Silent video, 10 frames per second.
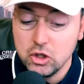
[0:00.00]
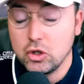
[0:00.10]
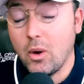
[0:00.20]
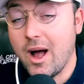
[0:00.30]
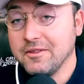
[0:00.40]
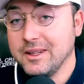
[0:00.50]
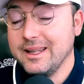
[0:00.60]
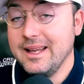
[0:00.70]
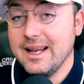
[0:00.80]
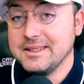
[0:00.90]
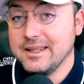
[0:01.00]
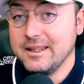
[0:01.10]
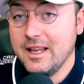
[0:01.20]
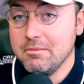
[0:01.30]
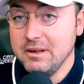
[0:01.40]
So after
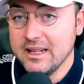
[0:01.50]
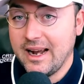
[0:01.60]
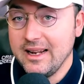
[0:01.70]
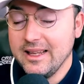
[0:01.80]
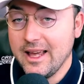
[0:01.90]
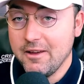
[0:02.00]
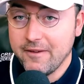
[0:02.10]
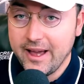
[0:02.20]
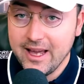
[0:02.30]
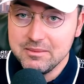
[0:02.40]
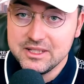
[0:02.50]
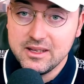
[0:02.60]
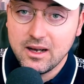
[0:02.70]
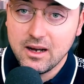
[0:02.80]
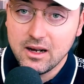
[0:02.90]
yesterday, B. Riley gave AMC a